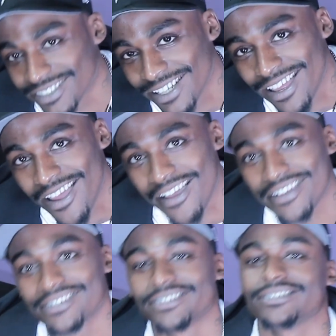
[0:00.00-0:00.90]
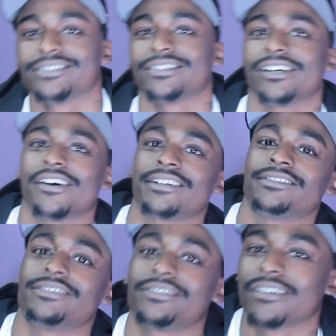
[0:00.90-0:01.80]
Okay.
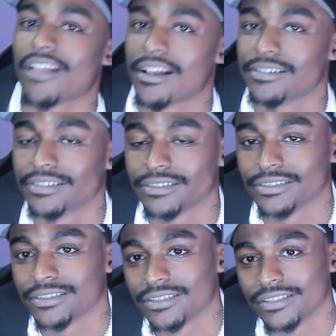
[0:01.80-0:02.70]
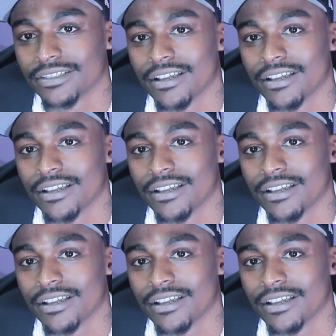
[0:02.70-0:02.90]
That's